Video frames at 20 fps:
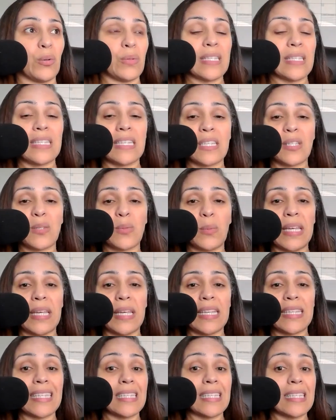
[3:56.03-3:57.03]
6
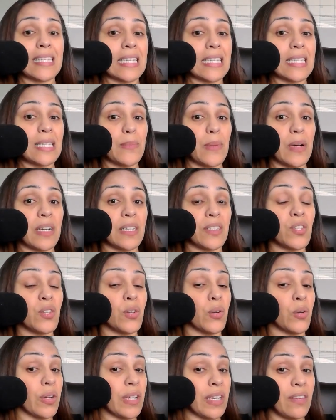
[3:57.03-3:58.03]
weeks, 6
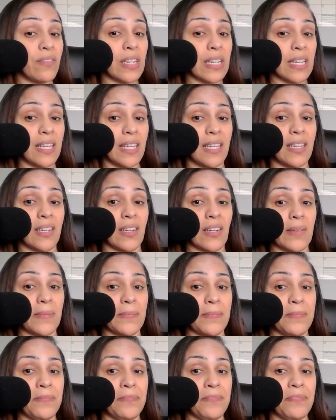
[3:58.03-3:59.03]
months, or even a year.